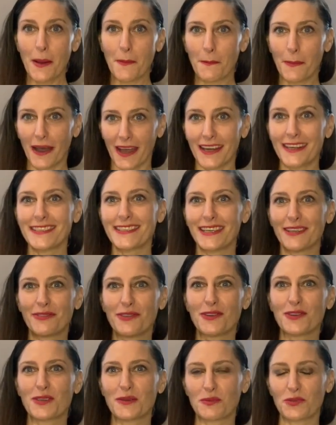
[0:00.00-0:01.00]
But if
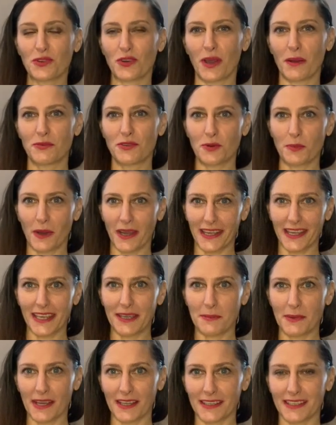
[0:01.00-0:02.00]
you subscribe to my
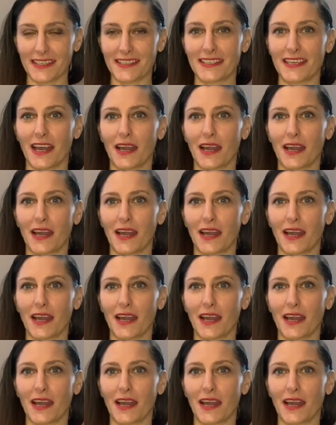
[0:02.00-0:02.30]
email list,